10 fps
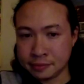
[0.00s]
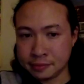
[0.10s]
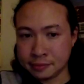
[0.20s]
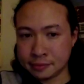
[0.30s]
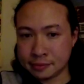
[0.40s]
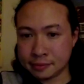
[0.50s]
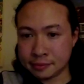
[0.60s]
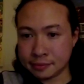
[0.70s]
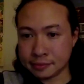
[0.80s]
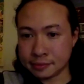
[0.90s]

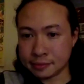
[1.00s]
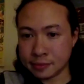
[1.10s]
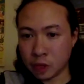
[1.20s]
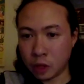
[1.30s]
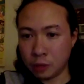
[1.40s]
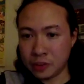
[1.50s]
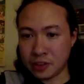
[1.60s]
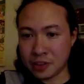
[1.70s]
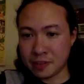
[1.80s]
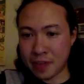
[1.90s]

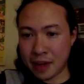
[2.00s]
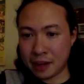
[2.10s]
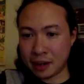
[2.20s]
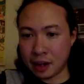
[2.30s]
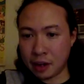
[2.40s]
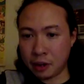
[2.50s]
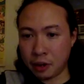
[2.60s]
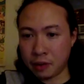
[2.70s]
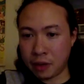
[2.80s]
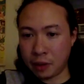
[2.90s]
Homelessness is maddening, not knowing
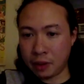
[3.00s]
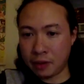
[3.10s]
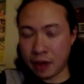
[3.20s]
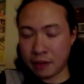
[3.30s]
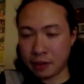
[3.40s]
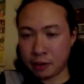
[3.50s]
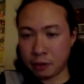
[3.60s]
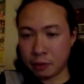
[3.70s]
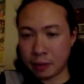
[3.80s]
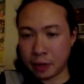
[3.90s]
if I will ever have another
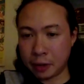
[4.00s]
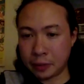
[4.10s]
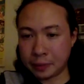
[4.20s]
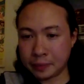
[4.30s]
home of my own.